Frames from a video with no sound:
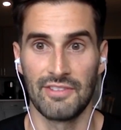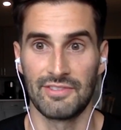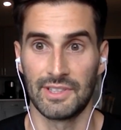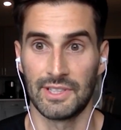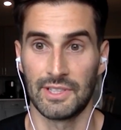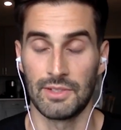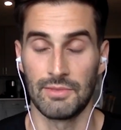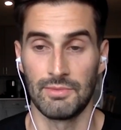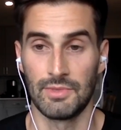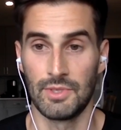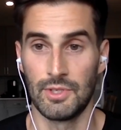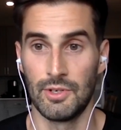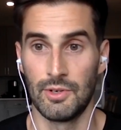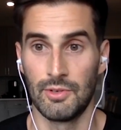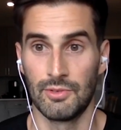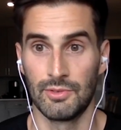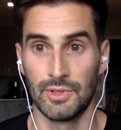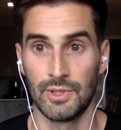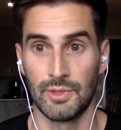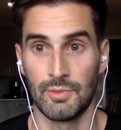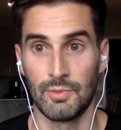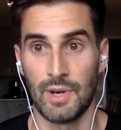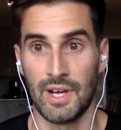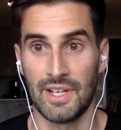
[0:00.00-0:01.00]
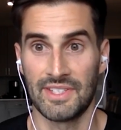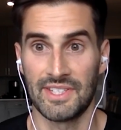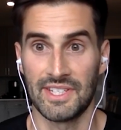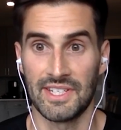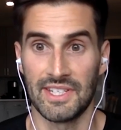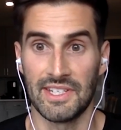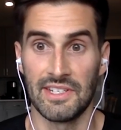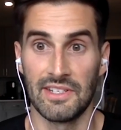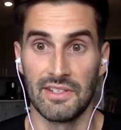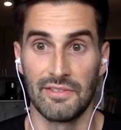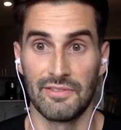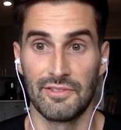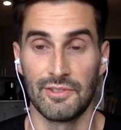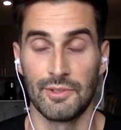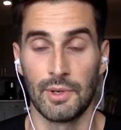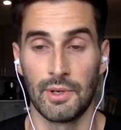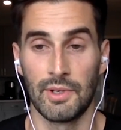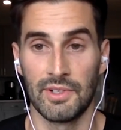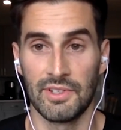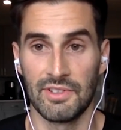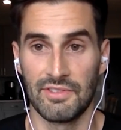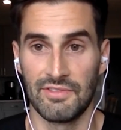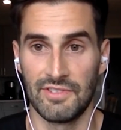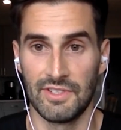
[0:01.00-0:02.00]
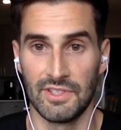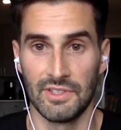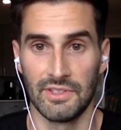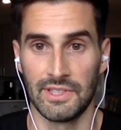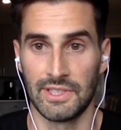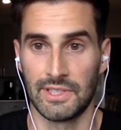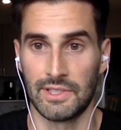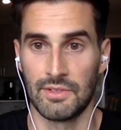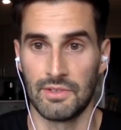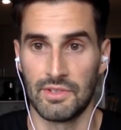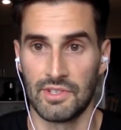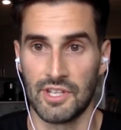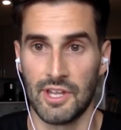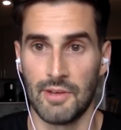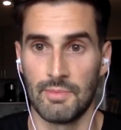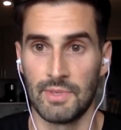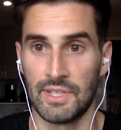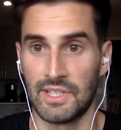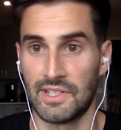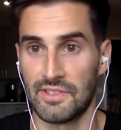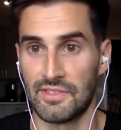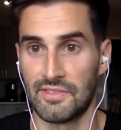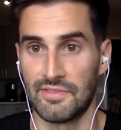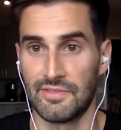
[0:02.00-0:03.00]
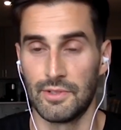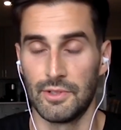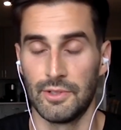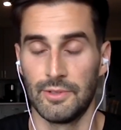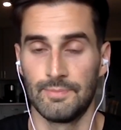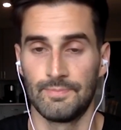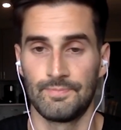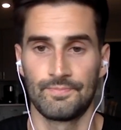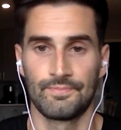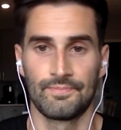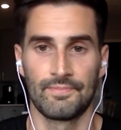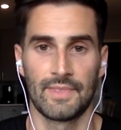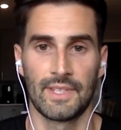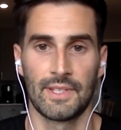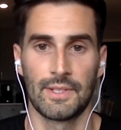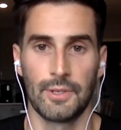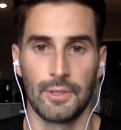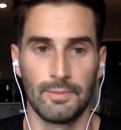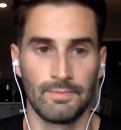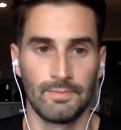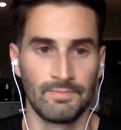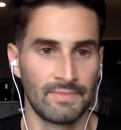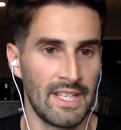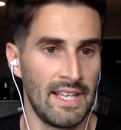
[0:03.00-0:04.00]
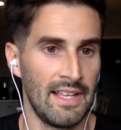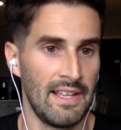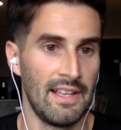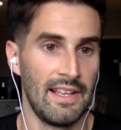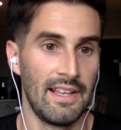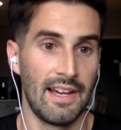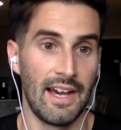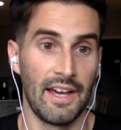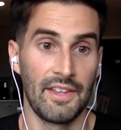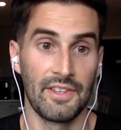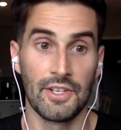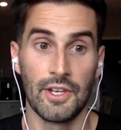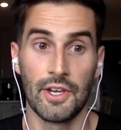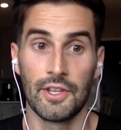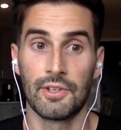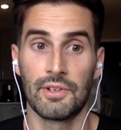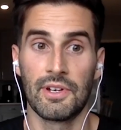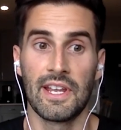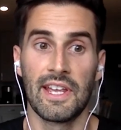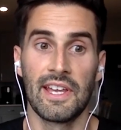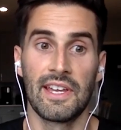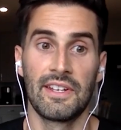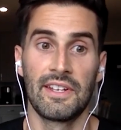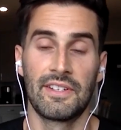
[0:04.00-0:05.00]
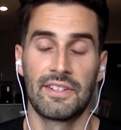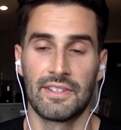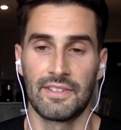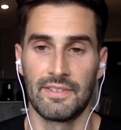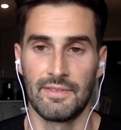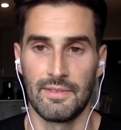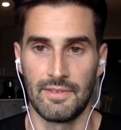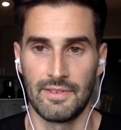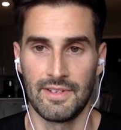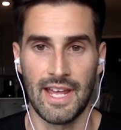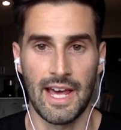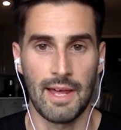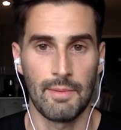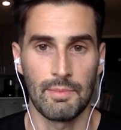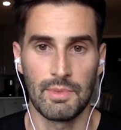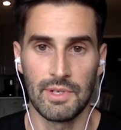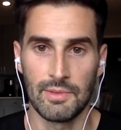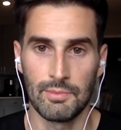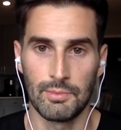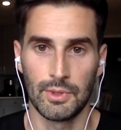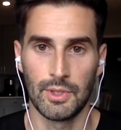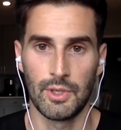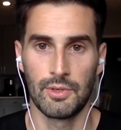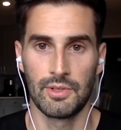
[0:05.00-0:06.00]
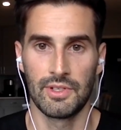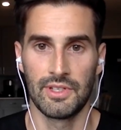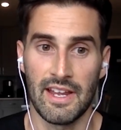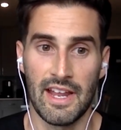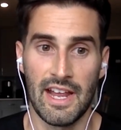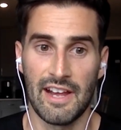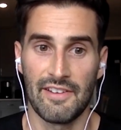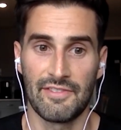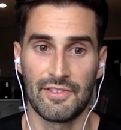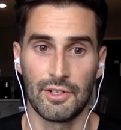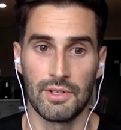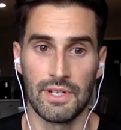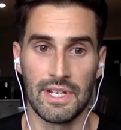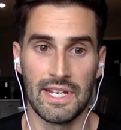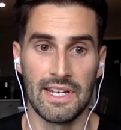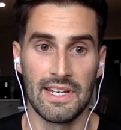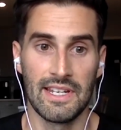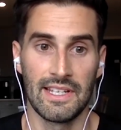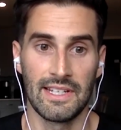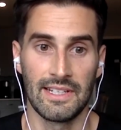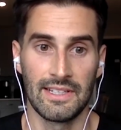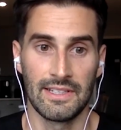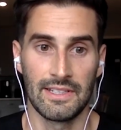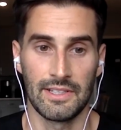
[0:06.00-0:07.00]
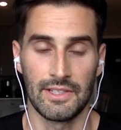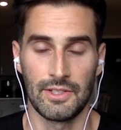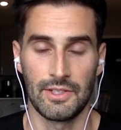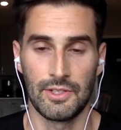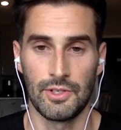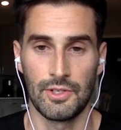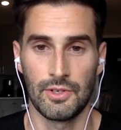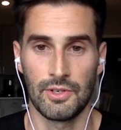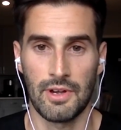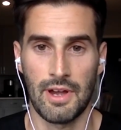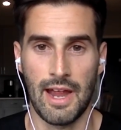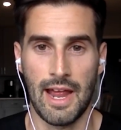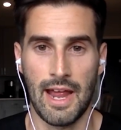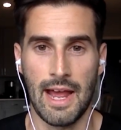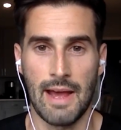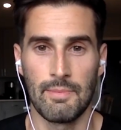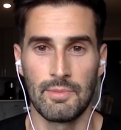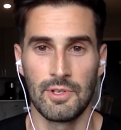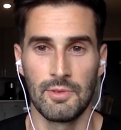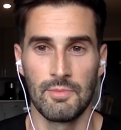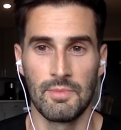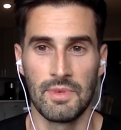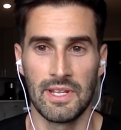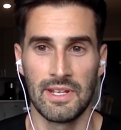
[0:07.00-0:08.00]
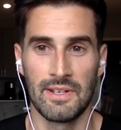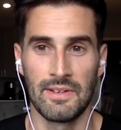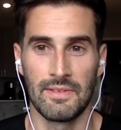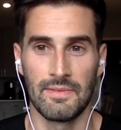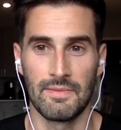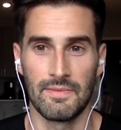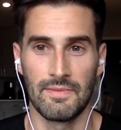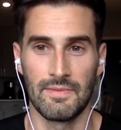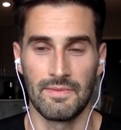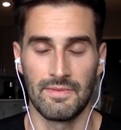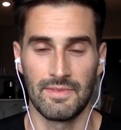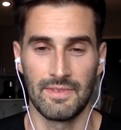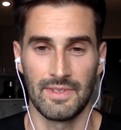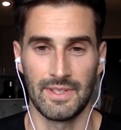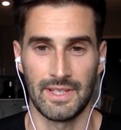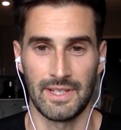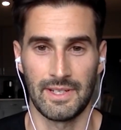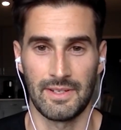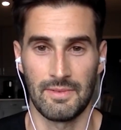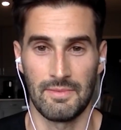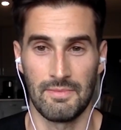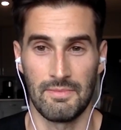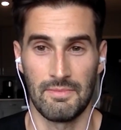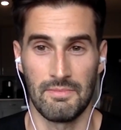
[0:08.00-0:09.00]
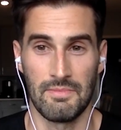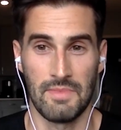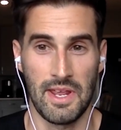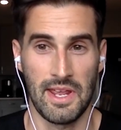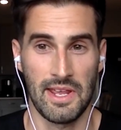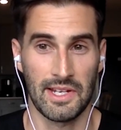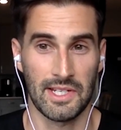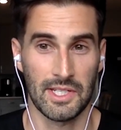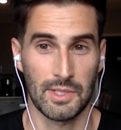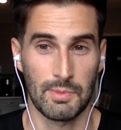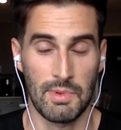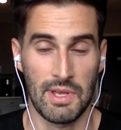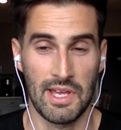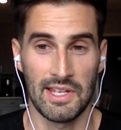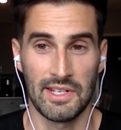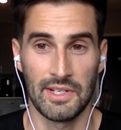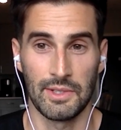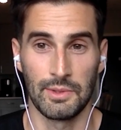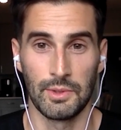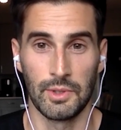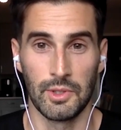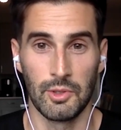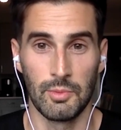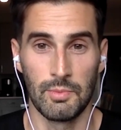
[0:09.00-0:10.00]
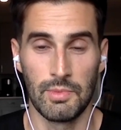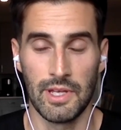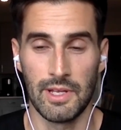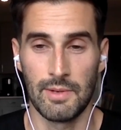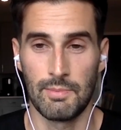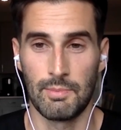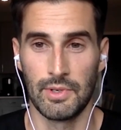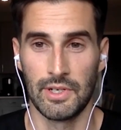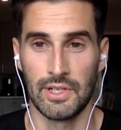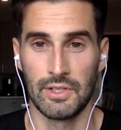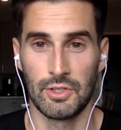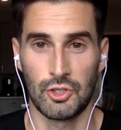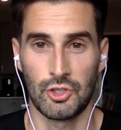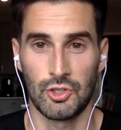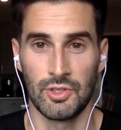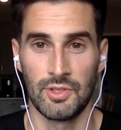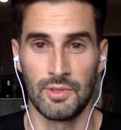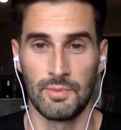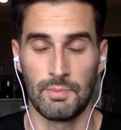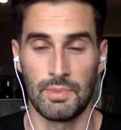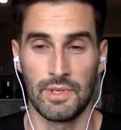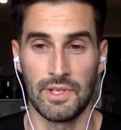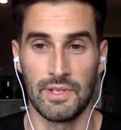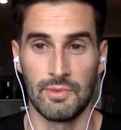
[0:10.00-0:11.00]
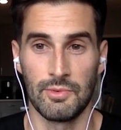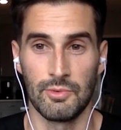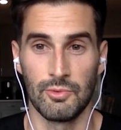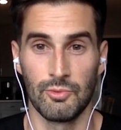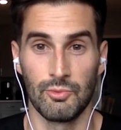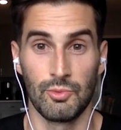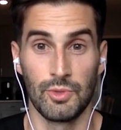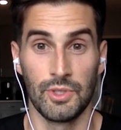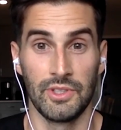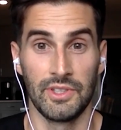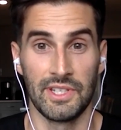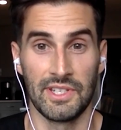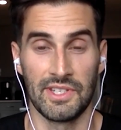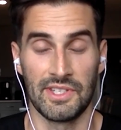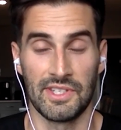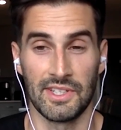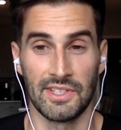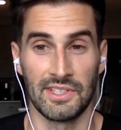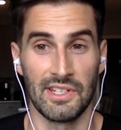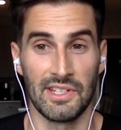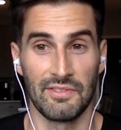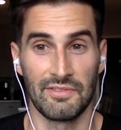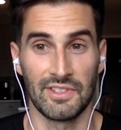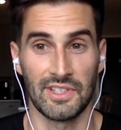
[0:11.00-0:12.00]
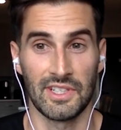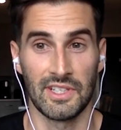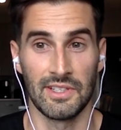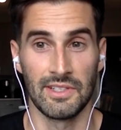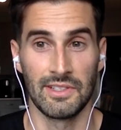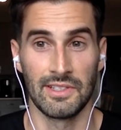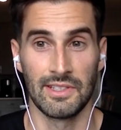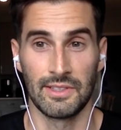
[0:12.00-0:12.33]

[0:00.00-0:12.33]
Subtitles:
Like you don't really want to eat if you already feel like your stomach is full. So, on the other hand, not being bloated after eating, your abdomen like may expand a little bit, but it shouldn't be really significant.